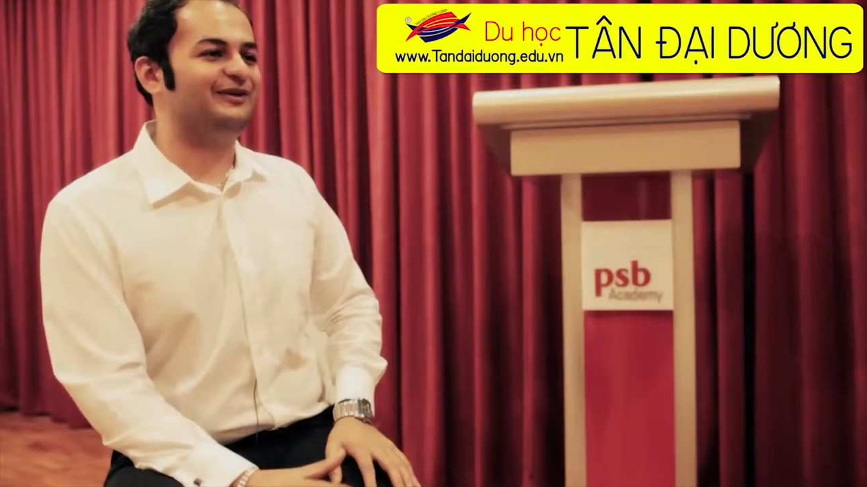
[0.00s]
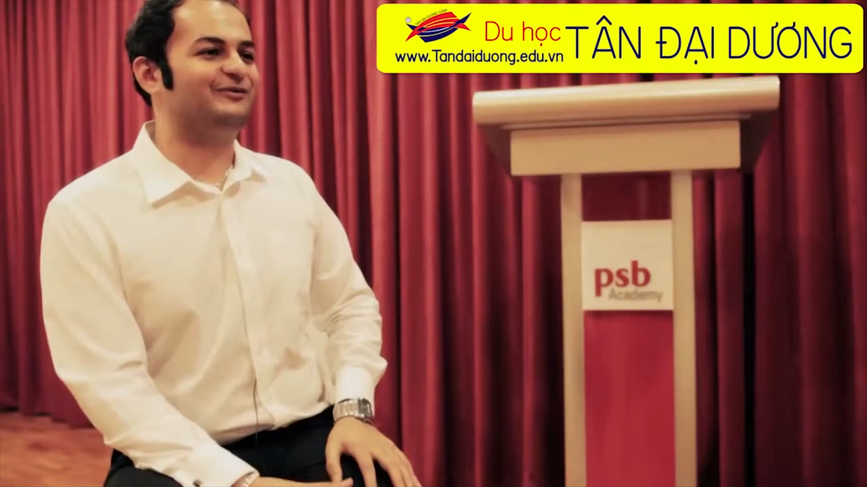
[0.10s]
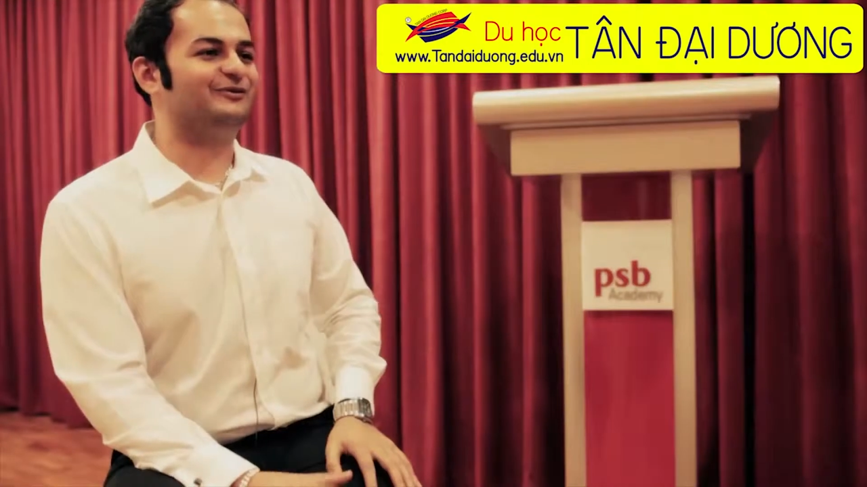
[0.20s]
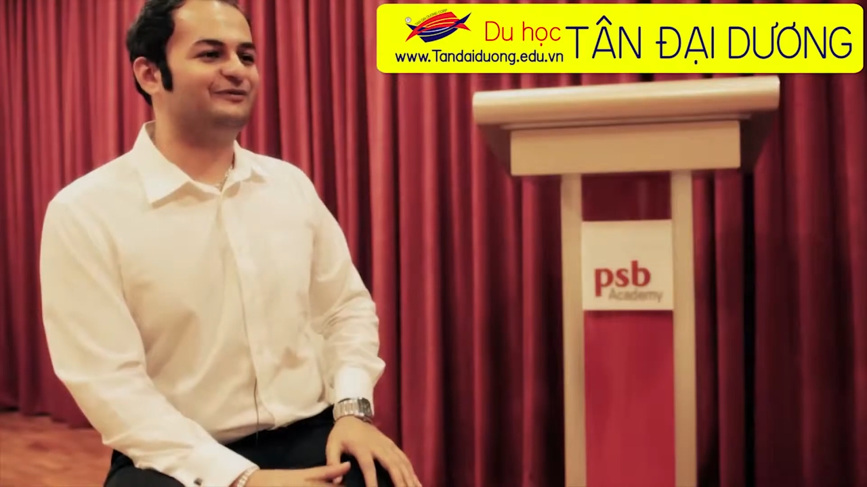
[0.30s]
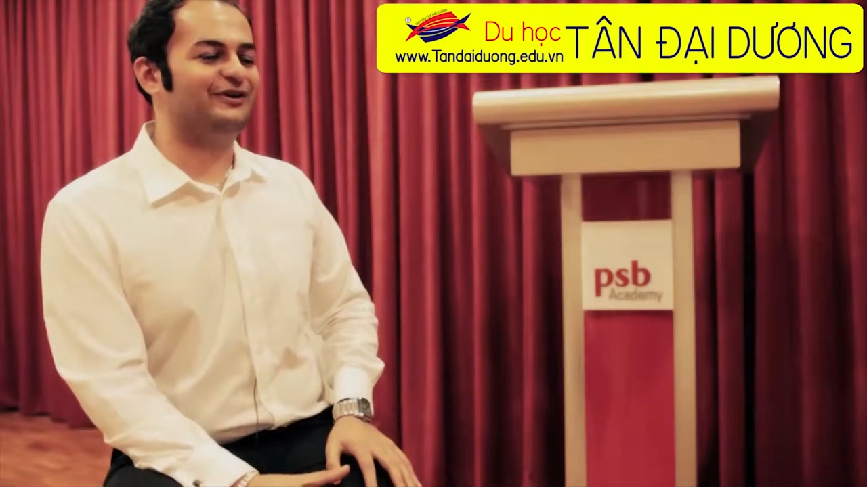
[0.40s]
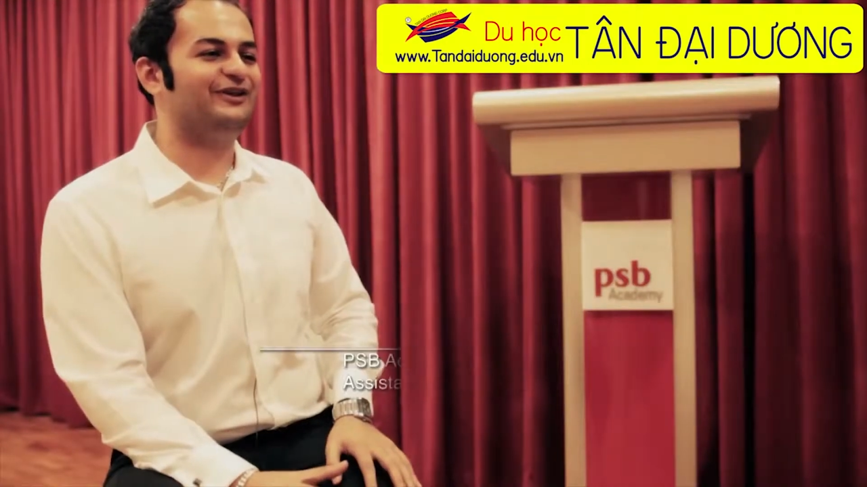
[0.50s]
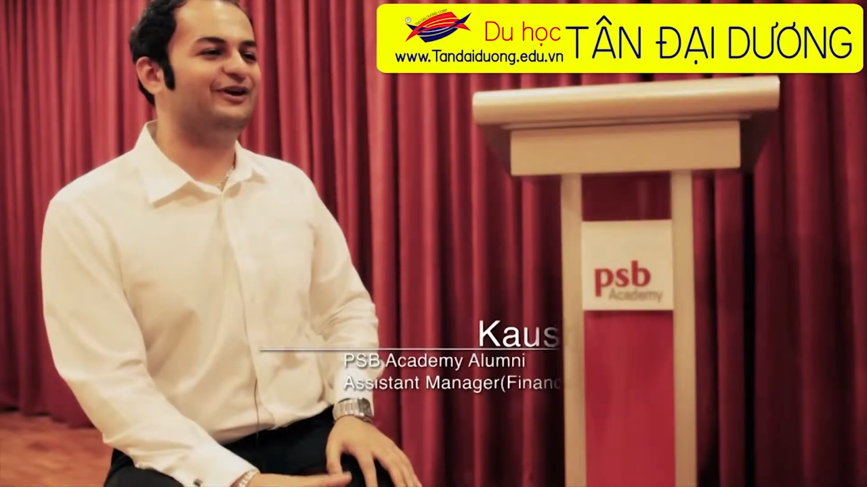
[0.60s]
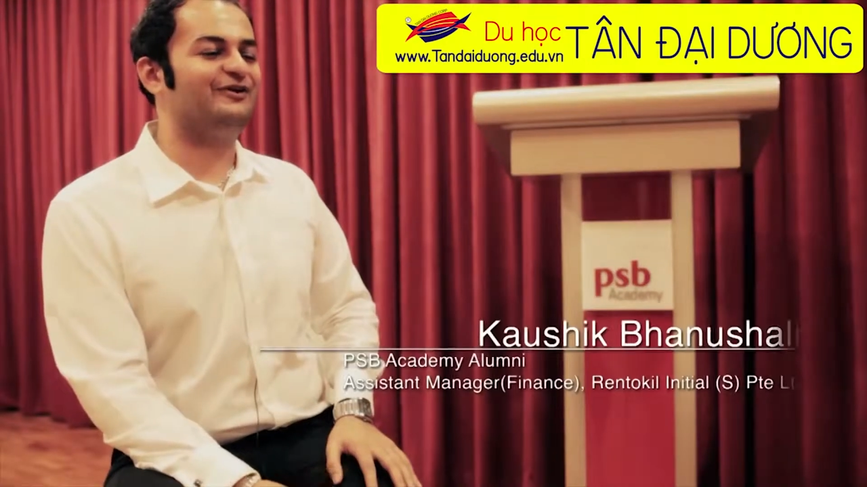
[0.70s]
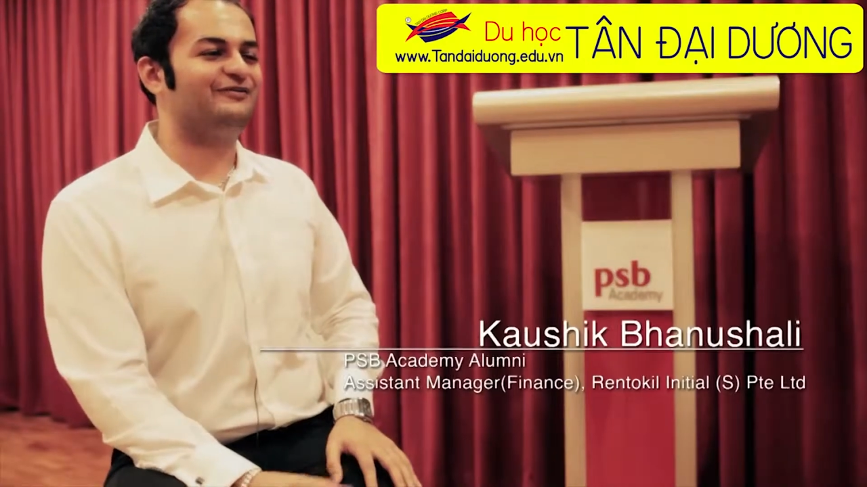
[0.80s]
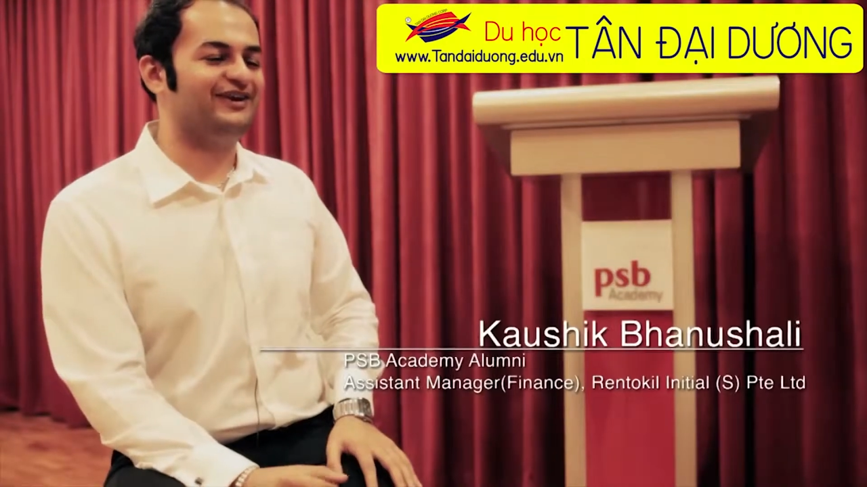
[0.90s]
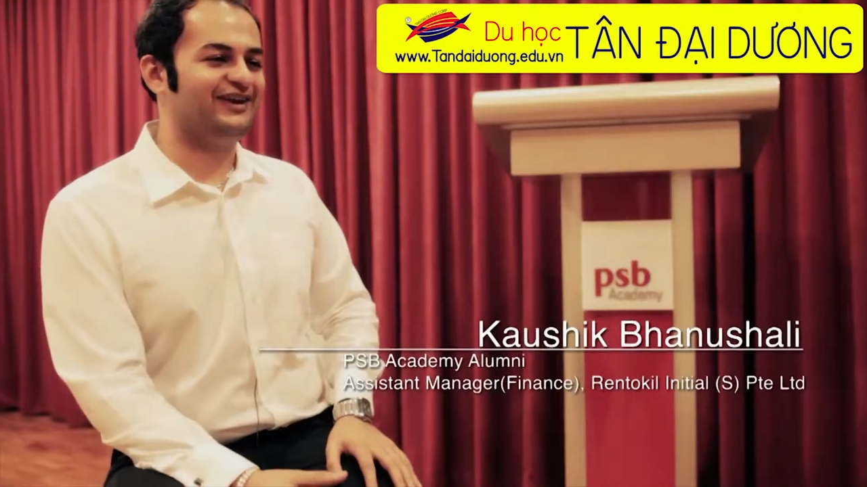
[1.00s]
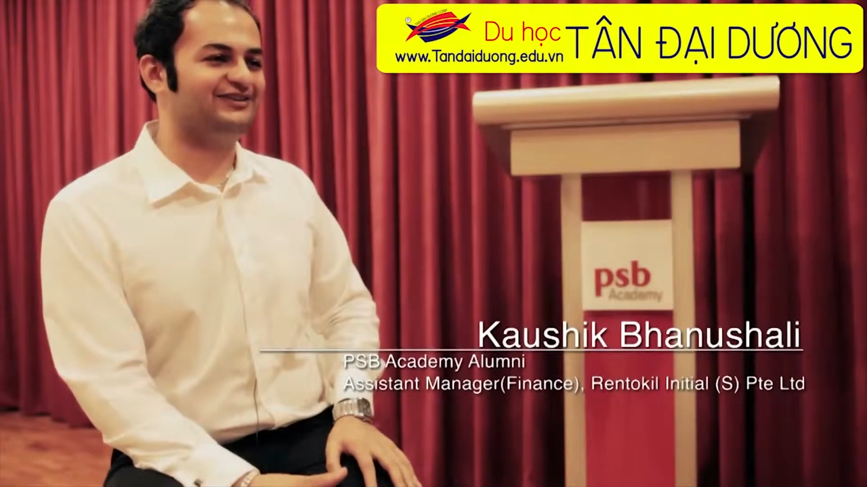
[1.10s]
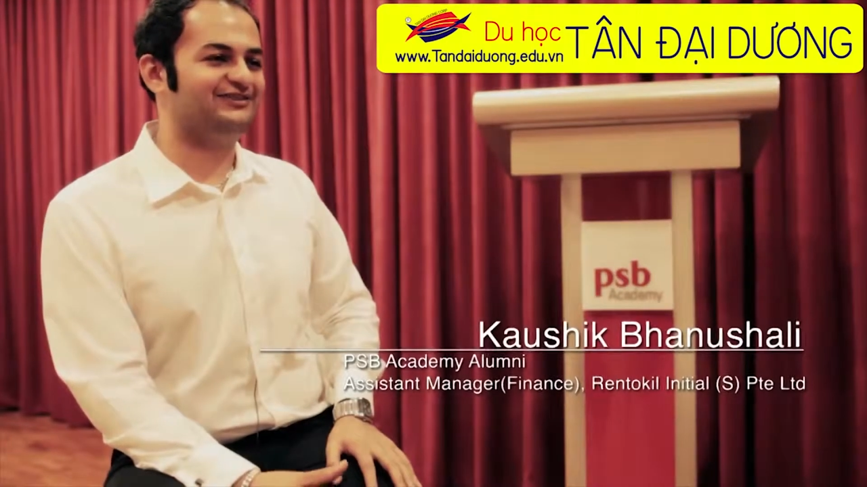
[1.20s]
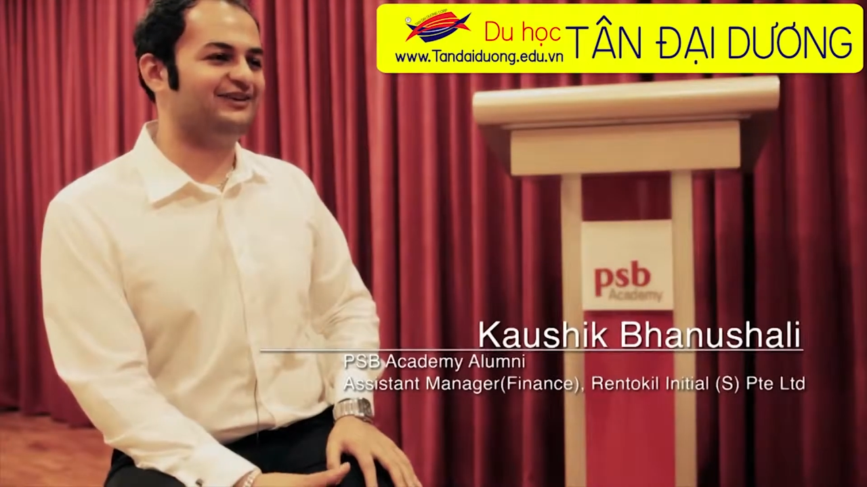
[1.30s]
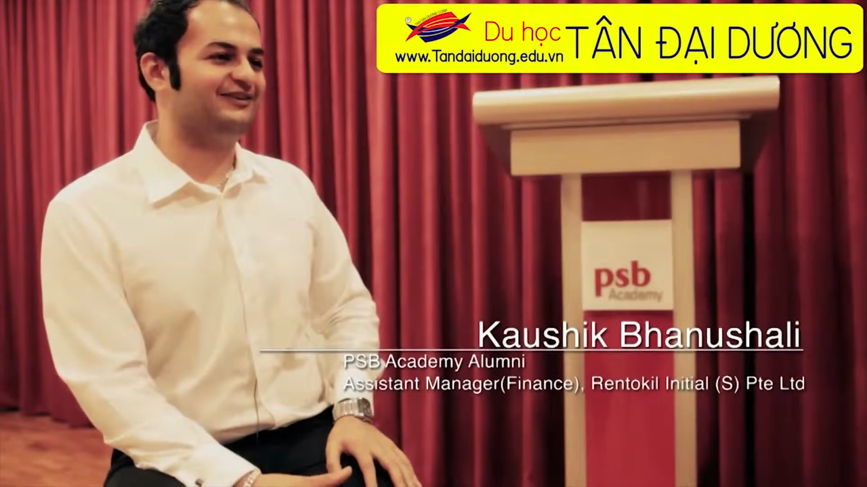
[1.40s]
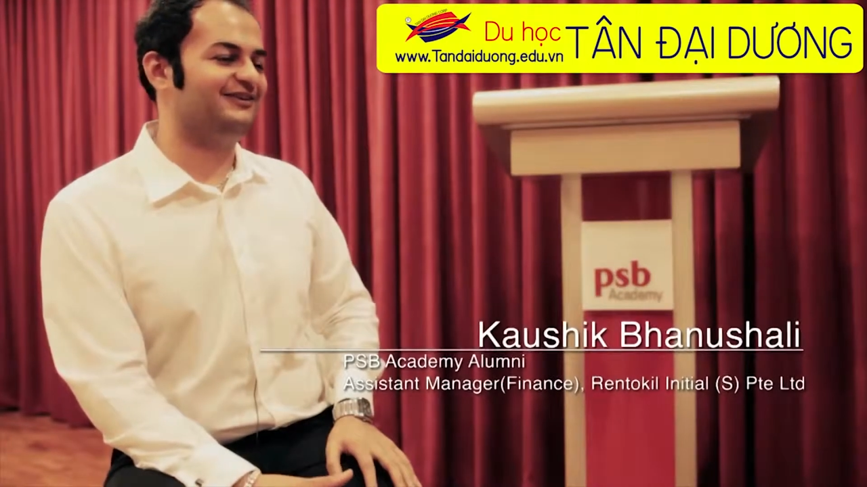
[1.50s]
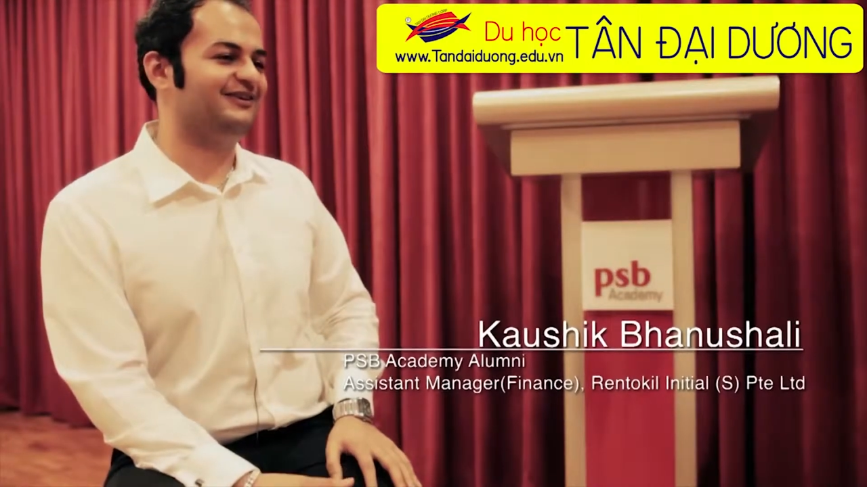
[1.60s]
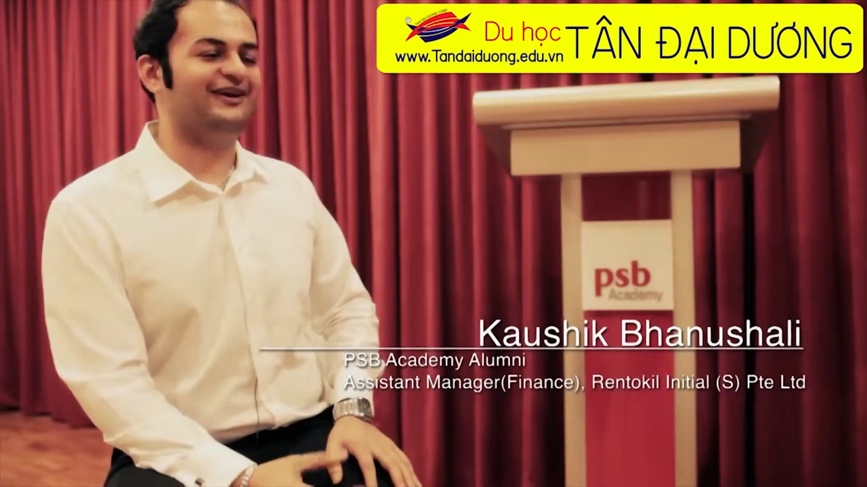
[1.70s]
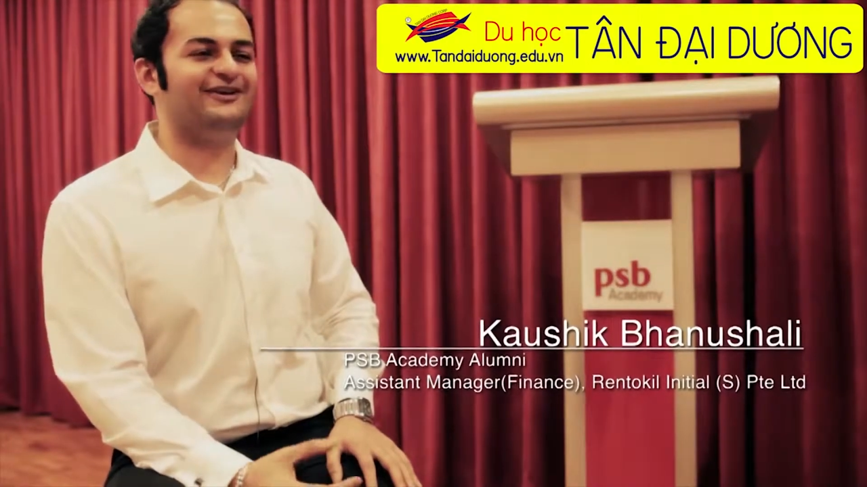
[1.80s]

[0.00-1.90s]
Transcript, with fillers: It was one year of fantastic learning